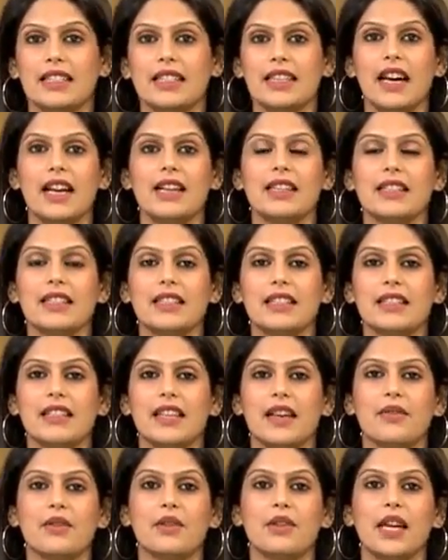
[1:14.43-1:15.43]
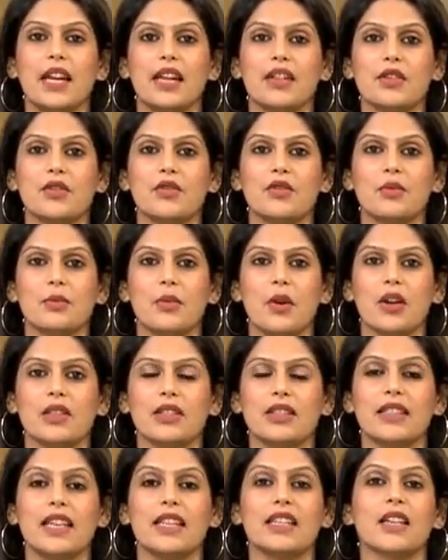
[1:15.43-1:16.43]
Scientists have created
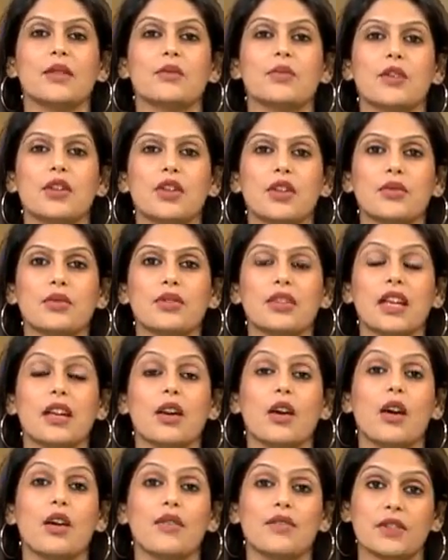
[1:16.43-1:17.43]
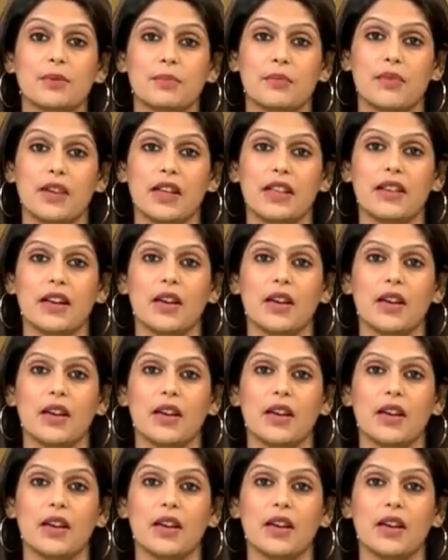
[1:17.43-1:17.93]
robots that can produce an offspring.